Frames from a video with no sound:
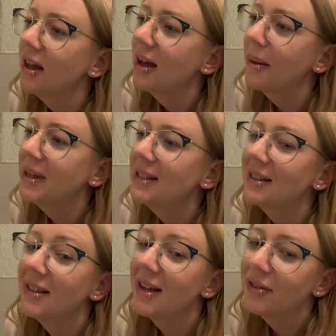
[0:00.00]
I
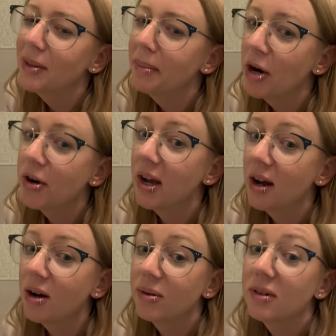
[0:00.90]
basically have to bear
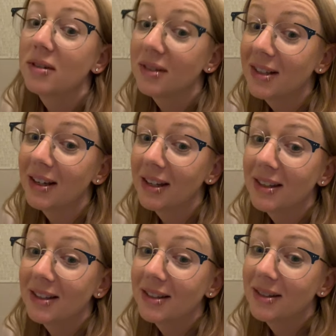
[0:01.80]
down to get
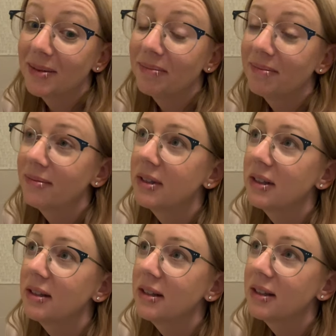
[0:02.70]
this
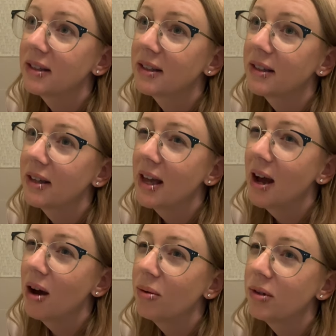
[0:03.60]
disc
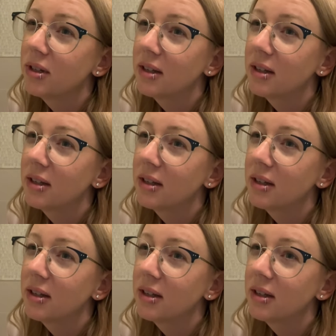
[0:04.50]
out.